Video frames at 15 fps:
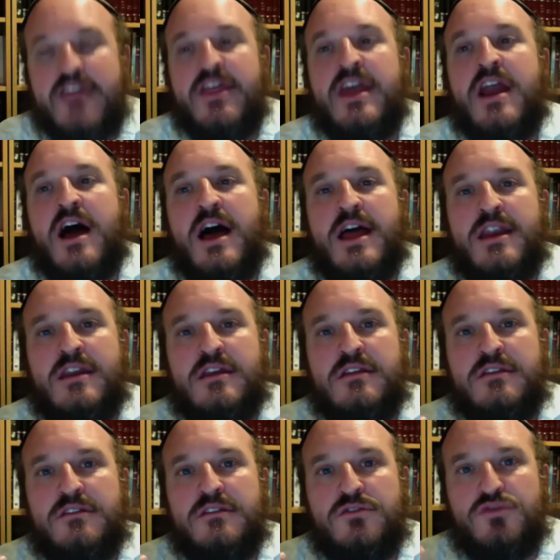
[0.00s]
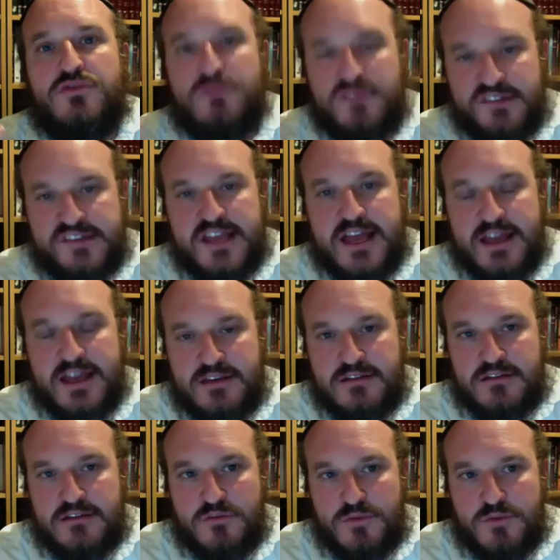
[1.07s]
then on Tuesday, we